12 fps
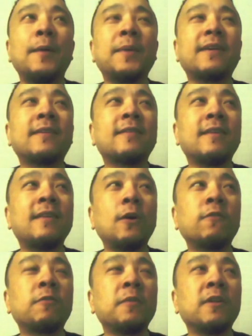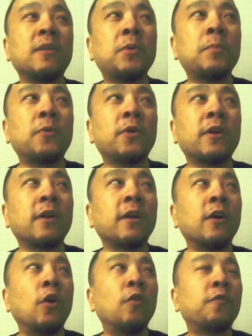because I think ultimately people are going
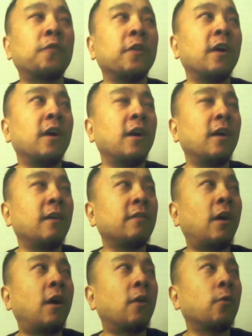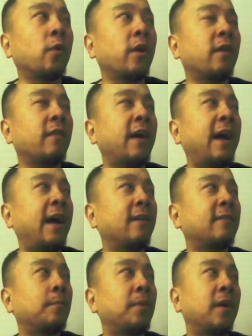to go for the hardware that
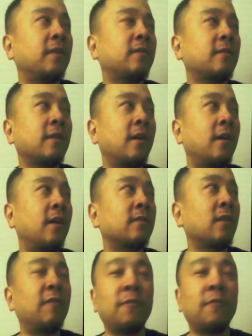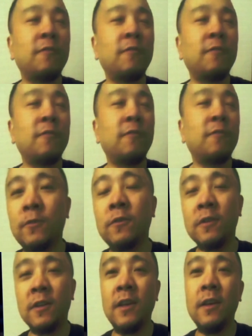has the best software and the best
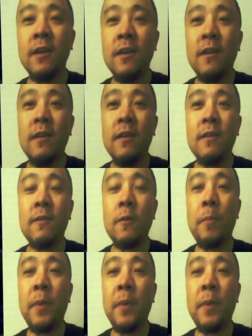utility. So